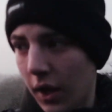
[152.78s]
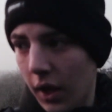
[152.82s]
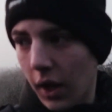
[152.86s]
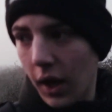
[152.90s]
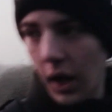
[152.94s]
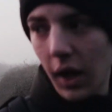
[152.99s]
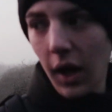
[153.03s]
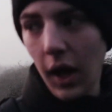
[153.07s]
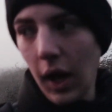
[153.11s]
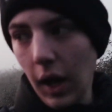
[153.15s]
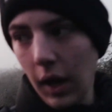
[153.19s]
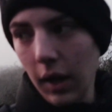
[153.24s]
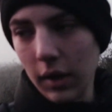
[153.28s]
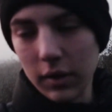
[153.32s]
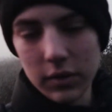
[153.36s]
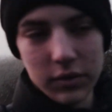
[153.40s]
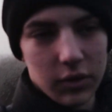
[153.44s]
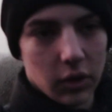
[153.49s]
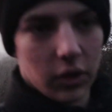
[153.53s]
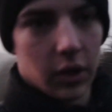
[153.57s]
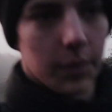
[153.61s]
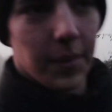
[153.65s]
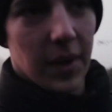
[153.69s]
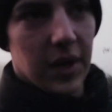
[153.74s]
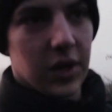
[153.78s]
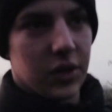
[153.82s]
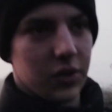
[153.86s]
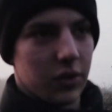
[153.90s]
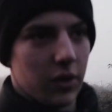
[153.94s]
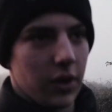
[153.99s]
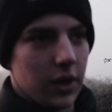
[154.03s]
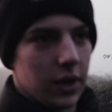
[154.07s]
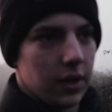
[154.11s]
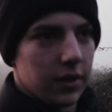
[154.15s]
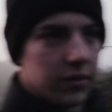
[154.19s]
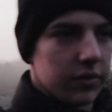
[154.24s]
uh,
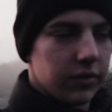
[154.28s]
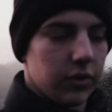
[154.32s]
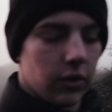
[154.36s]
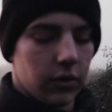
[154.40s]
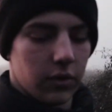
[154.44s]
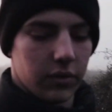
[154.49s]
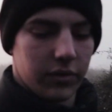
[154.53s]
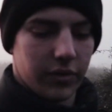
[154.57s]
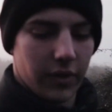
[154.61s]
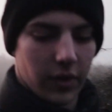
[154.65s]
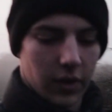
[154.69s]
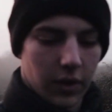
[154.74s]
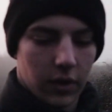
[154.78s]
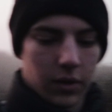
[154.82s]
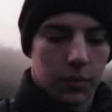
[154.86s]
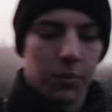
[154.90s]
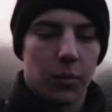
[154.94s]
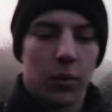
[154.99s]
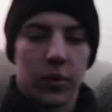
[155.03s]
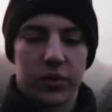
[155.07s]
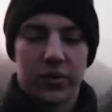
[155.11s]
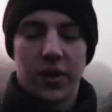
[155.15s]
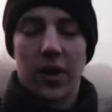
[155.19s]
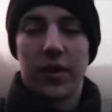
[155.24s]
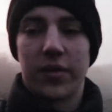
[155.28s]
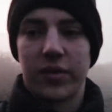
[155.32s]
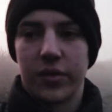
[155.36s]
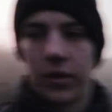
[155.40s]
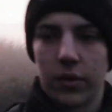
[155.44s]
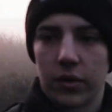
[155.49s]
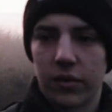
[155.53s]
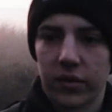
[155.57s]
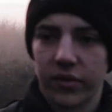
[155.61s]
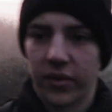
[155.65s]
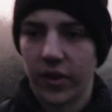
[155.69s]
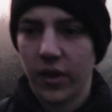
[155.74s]
documentary photographer, wartime
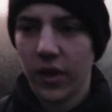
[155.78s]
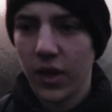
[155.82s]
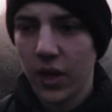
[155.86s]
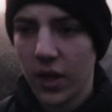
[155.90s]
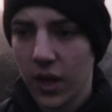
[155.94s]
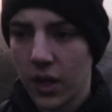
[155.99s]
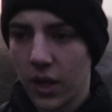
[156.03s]
photographer,